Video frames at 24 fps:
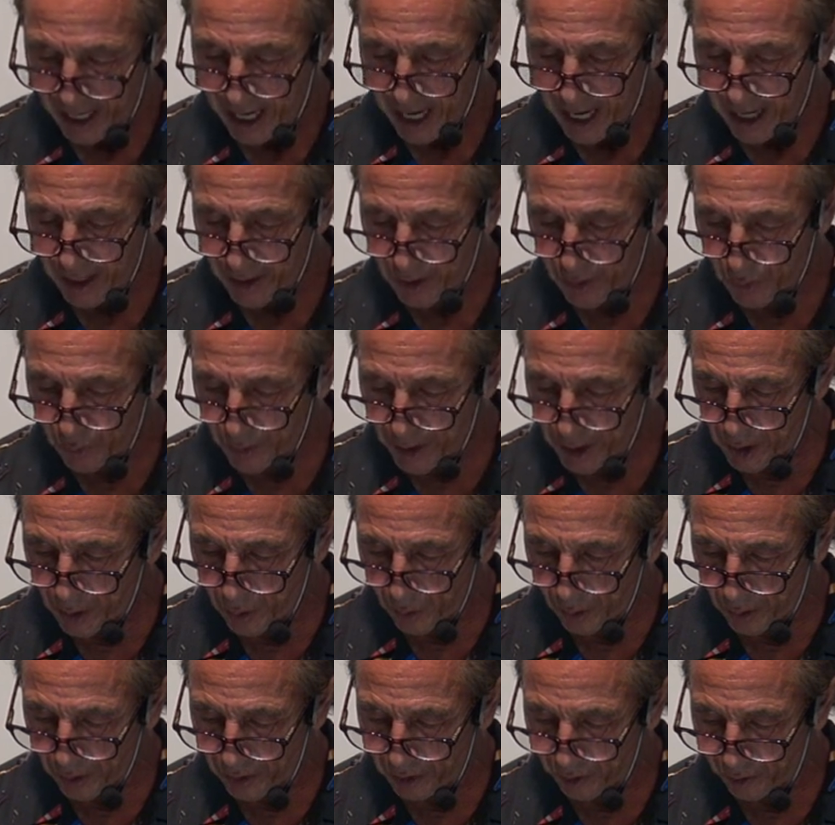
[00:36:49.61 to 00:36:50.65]
and 3
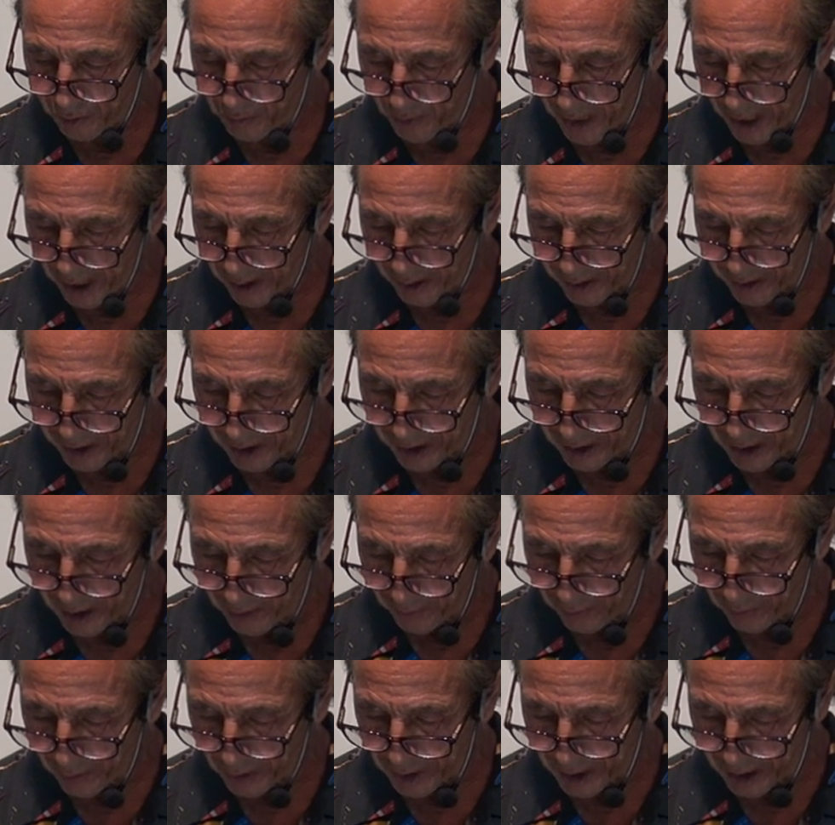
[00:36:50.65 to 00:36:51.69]
quarts of barley
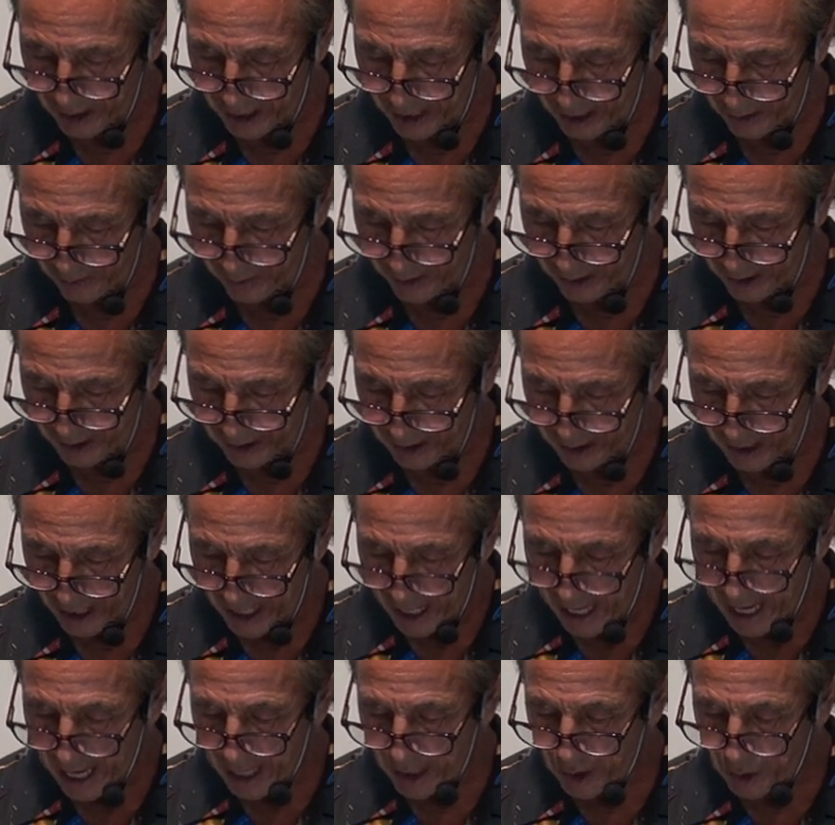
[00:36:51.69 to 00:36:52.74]
for a denarius,
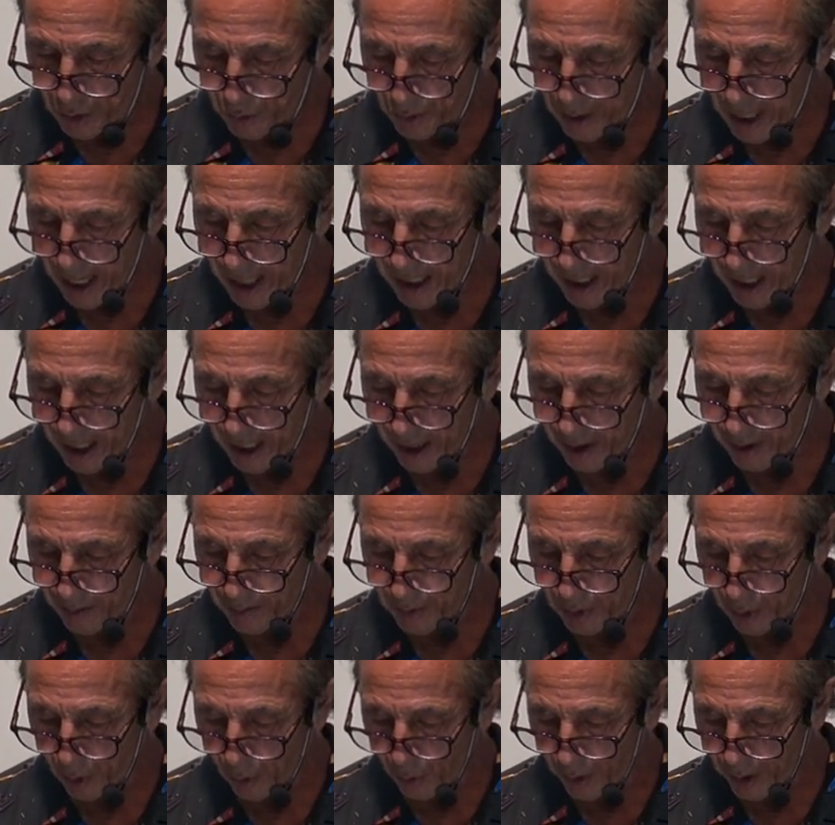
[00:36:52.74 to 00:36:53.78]
and do not harm
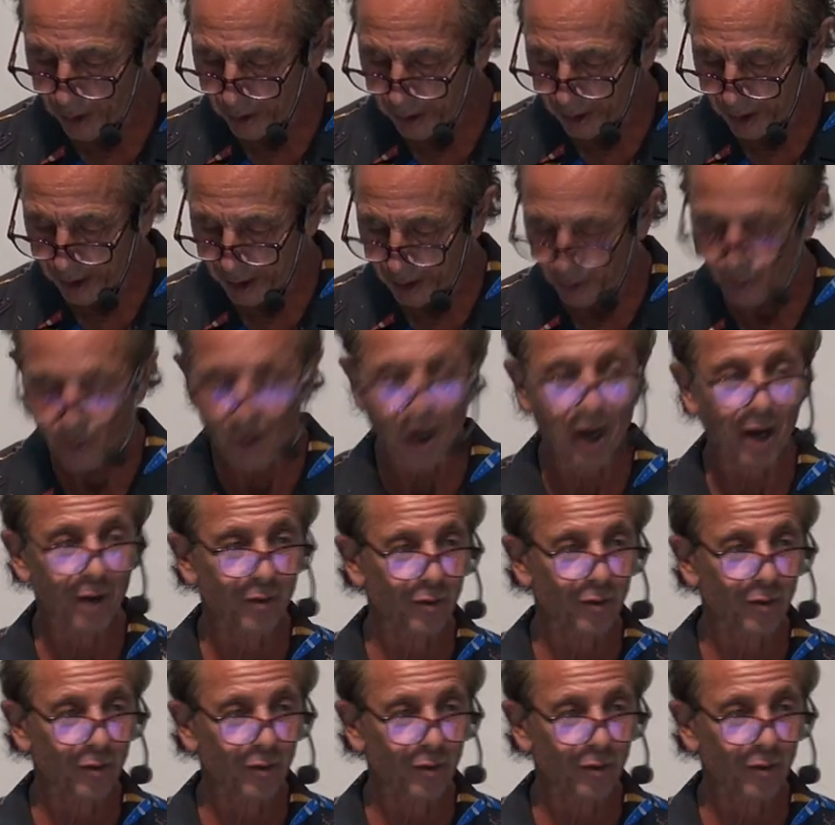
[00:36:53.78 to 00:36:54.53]
the oil and the wine.